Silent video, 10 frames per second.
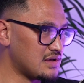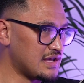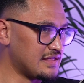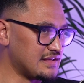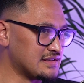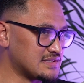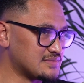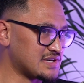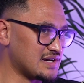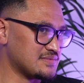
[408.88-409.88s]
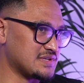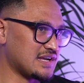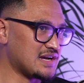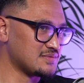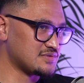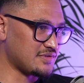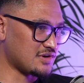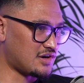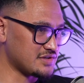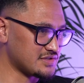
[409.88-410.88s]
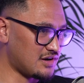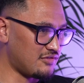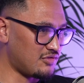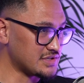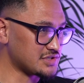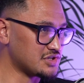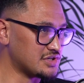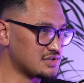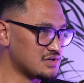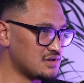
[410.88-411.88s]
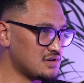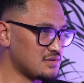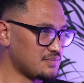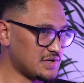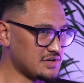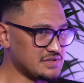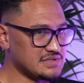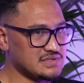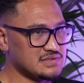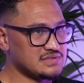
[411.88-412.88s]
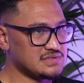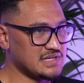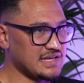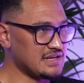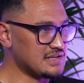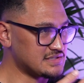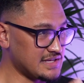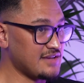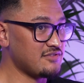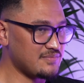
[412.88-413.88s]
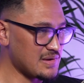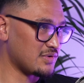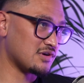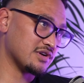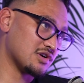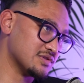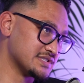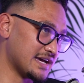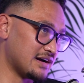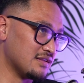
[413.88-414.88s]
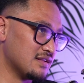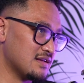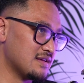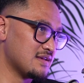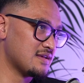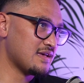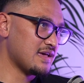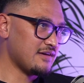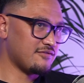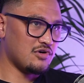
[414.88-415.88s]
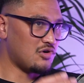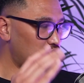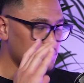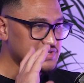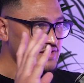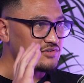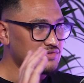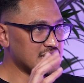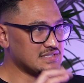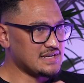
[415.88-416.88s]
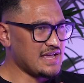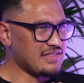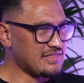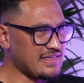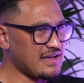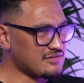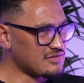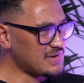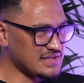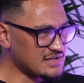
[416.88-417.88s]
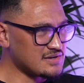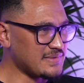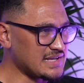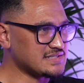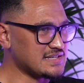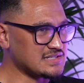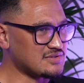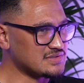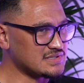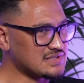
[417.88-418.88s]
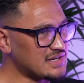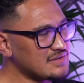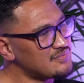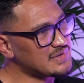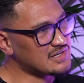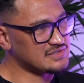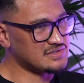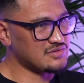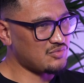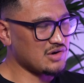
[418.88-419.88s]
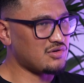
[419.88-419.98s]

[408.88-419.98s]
and then sometimes it comes from the cost of what's good, because to get into heaven, people are going to go into hell for whichever reason, and that to me didn't make sense. I was just like, because what